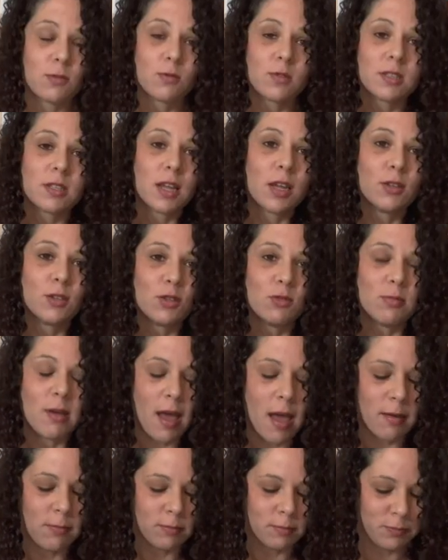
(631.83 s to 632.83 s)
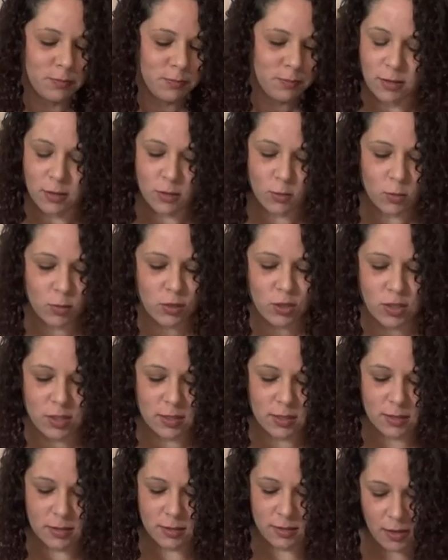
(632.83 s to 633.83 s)
one's not too bad. This one
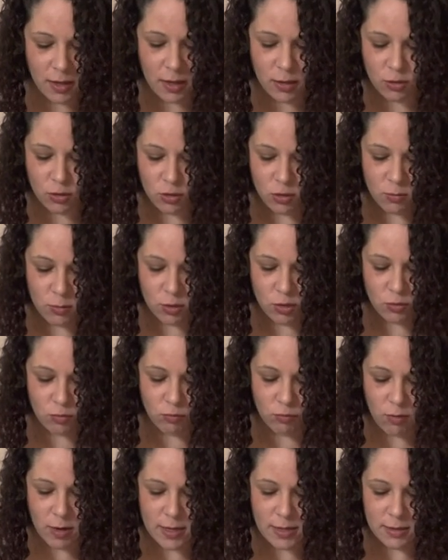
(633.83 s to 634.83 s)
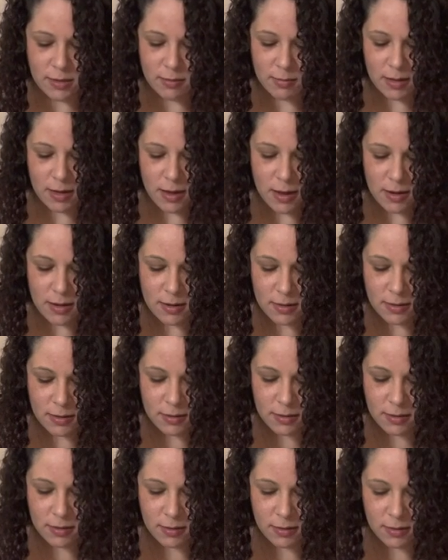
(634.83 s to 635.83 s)
just, I think it's too much rice to be honest.
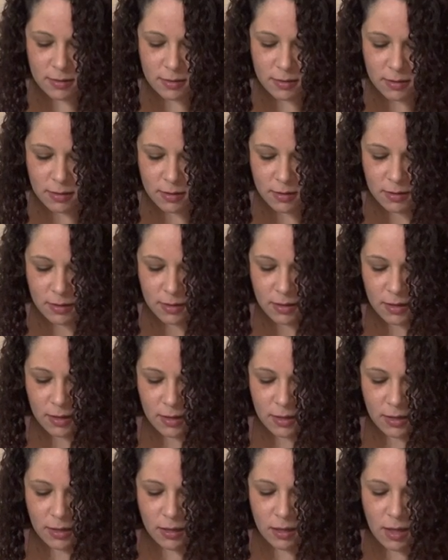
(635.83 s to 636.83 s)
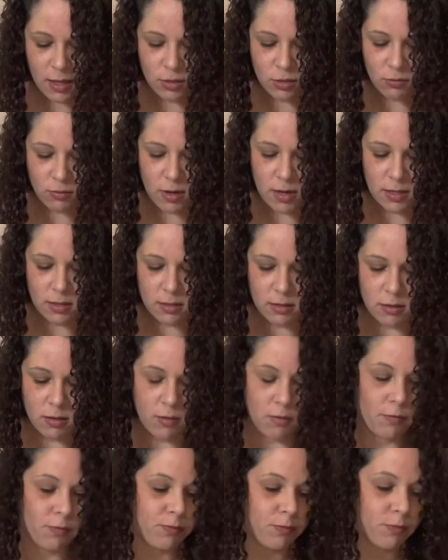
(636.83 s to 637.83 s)
Need less rice, so
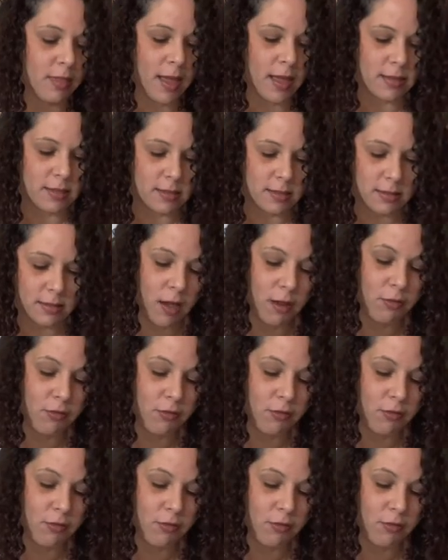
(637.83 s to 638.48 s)
that's a